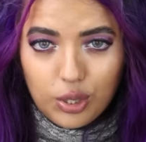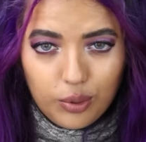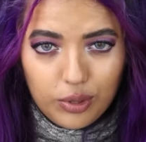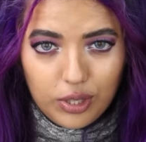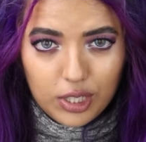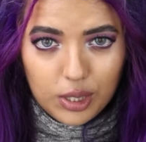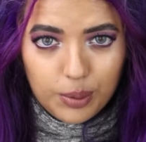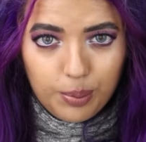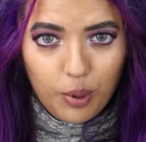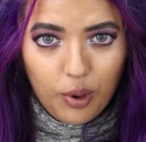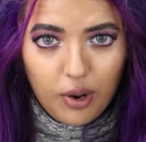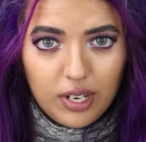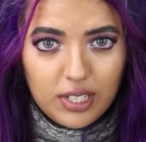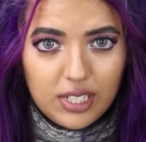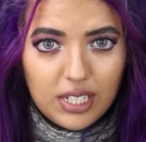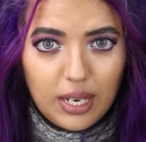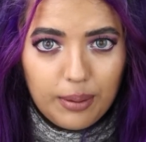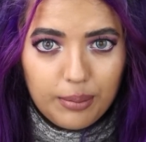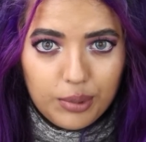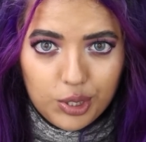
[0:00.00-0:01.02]
So at this
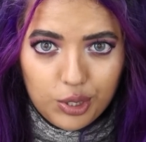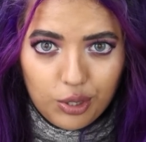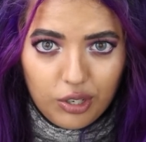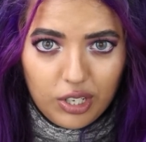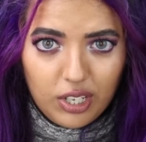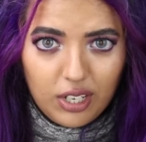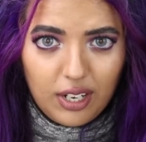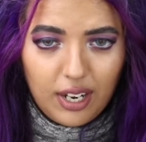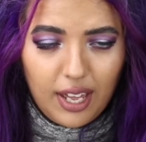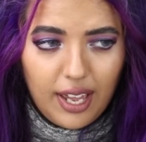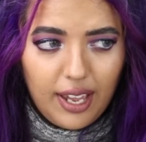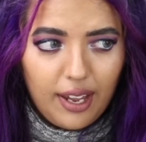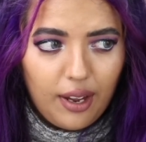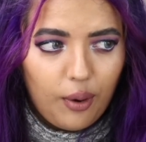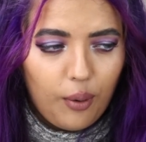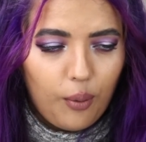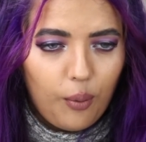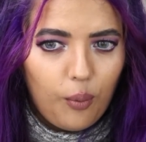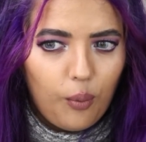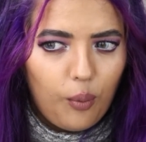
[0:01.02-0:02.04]
point, I'm sure you're
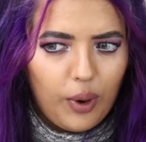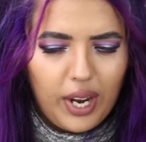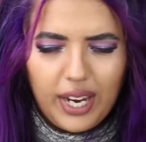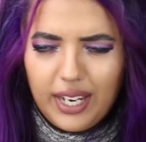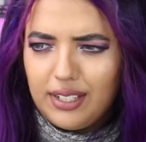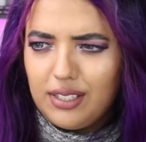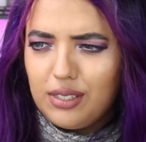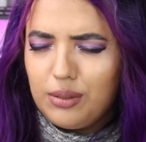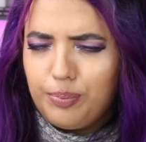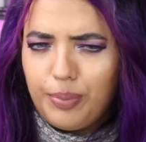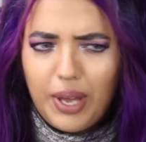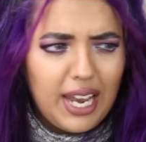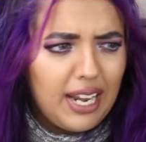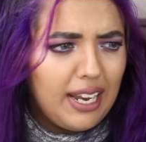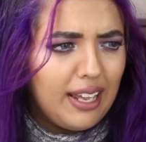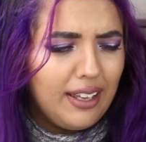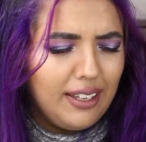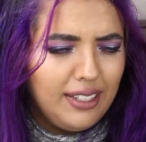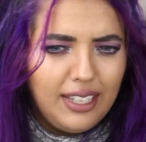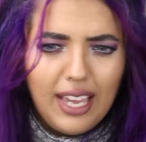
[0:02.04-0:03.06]
like, wait,
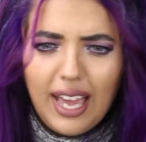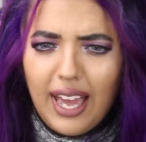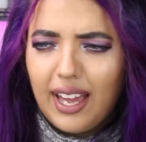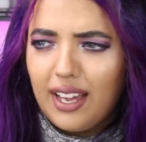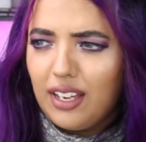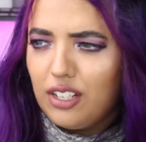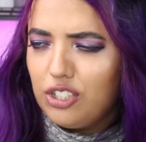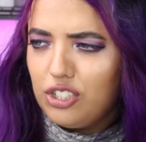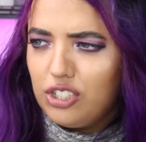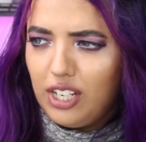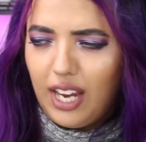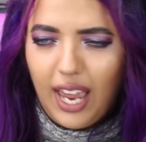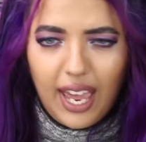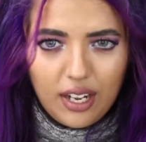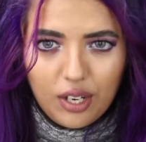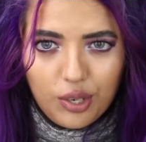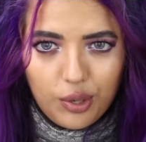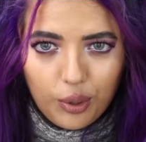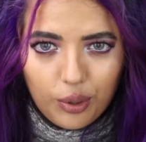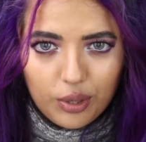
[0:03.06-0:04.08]
Bella, yeah, she
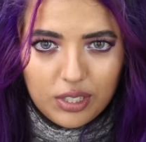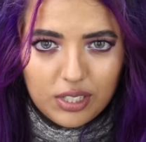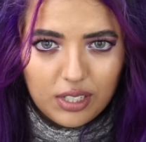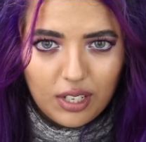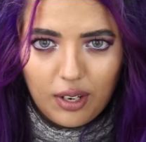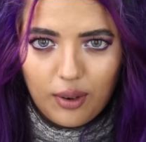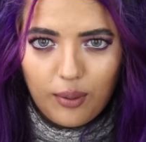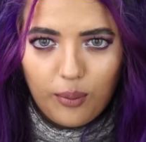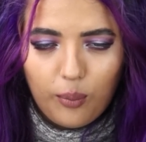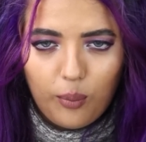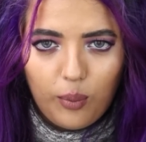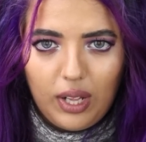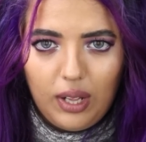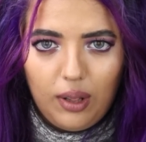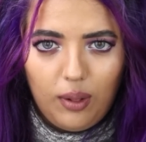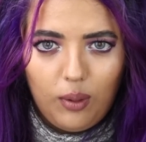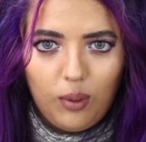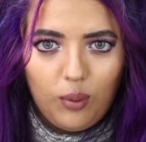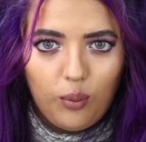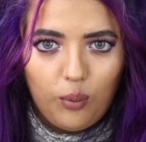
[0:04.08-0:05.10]
had a daughter.
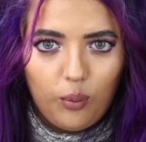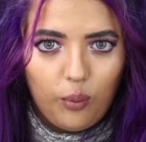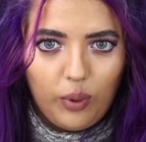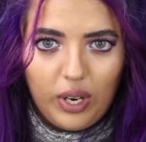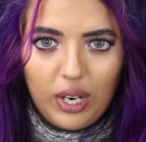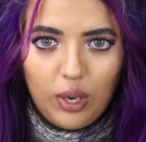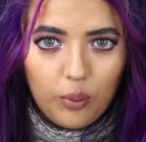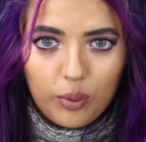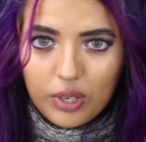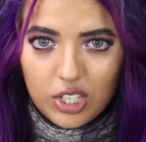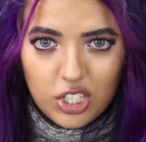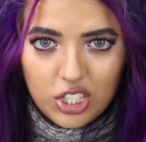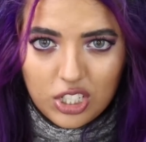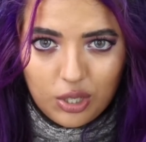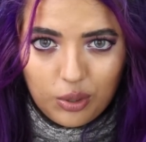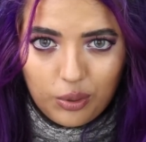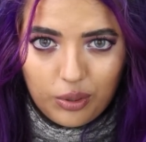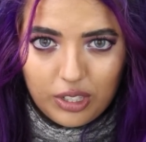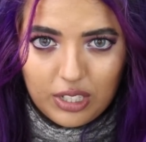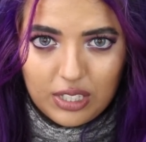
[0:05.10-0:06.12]
Well, where was
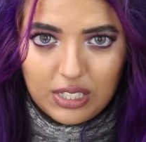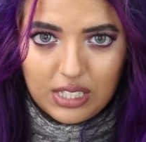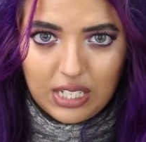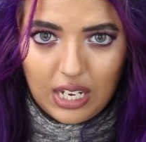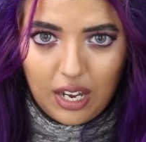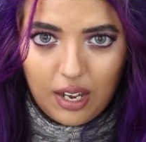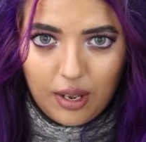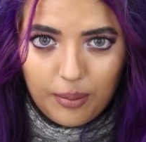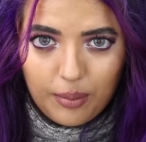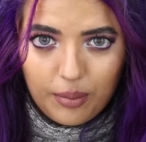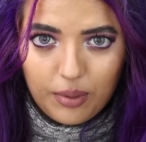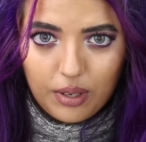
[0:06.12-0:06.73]
she all this time?